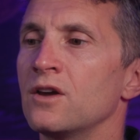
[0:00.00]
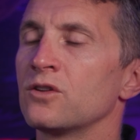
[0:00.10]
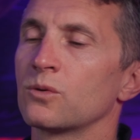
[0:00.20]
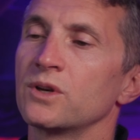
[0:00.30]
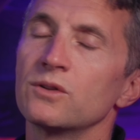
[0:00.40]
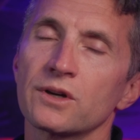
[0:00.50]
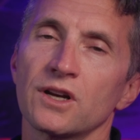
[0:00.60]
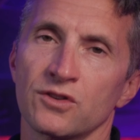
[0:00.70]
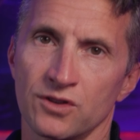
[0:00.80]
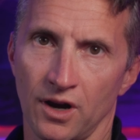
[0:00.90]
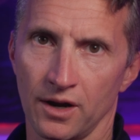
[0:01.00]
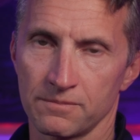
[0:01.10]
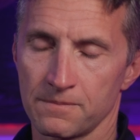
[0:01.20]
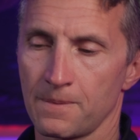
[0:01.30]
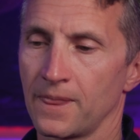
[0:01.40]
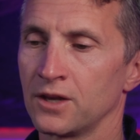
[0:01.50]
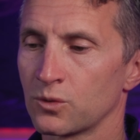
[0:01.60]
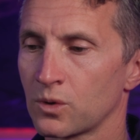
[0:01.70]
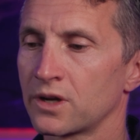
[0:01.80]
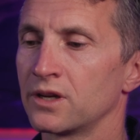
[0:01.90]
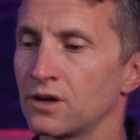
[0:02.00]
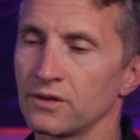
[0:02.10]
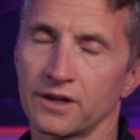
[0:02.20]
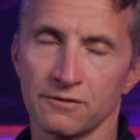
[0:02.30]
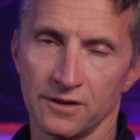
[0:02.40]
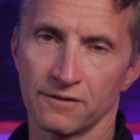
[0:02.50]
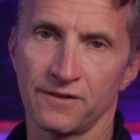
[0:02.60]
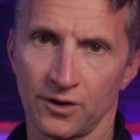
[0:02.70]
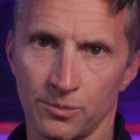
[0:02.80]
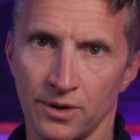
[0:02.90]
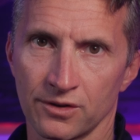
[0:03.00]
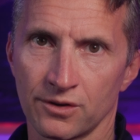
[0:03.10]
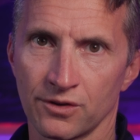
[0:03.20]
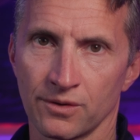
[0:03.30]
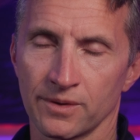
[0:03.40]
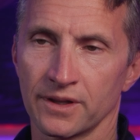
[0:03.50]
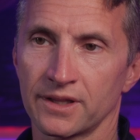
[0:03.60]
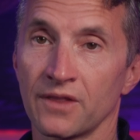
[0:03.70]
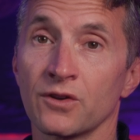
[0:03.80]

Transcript: So when you look at a shot and you're working on like a VFX project or something like that,